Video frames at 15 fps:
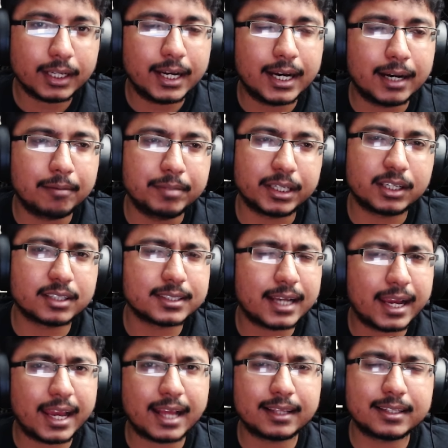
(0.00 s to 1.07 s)
because I
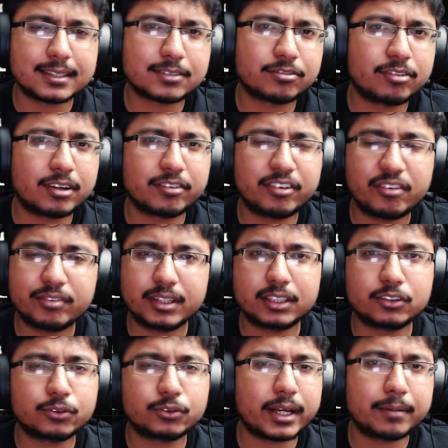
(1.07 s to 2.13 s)
had this for 15
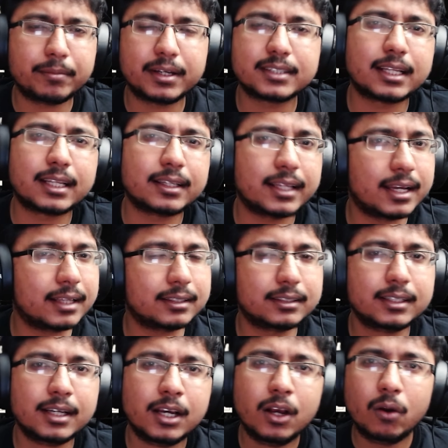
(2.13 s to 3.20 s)
to 20 minutes, and then
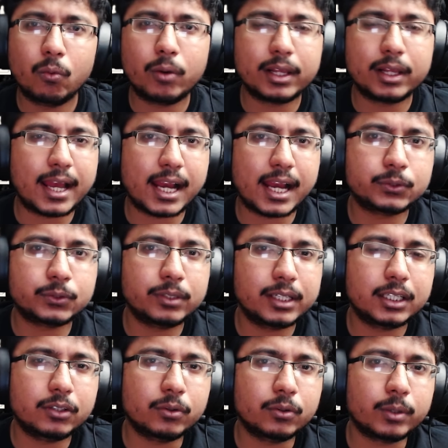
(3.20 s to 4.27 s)
when actually
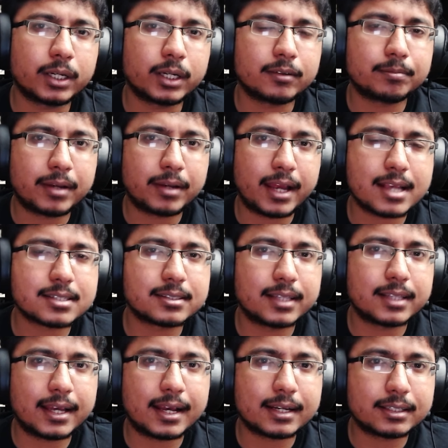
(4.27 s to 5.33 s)
you wanna pass
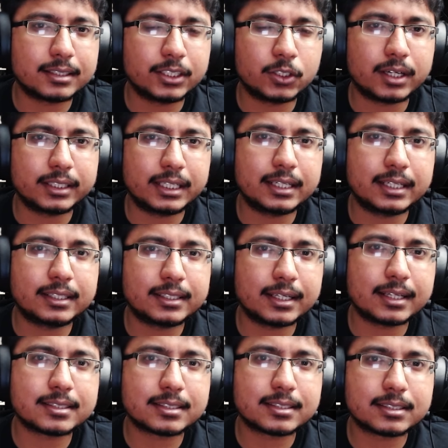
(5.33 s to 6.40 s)
that
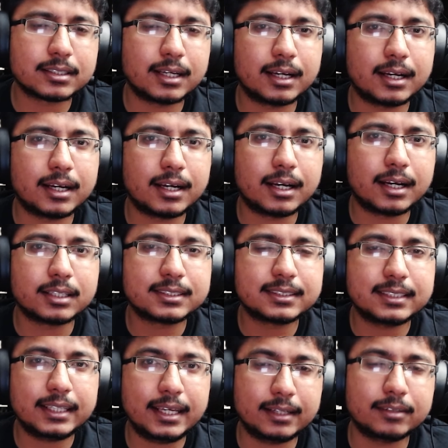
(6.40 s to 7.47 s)
intense
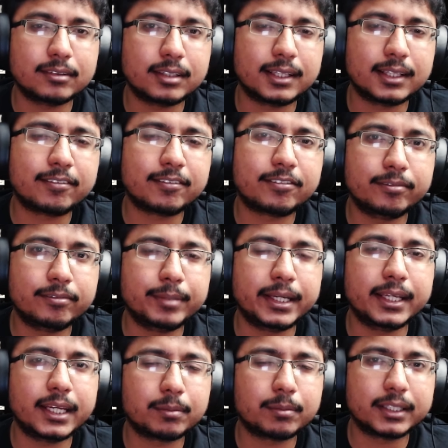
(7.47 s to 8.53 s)
scene in the
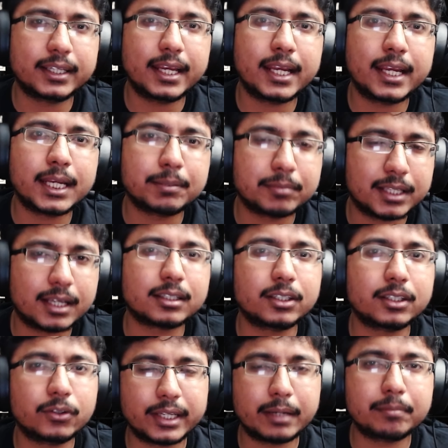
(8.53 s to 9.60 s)
beginning of the game, then
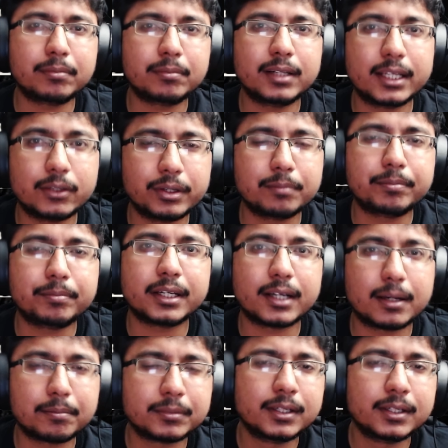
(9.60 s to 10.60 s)
your gameplay will pick up,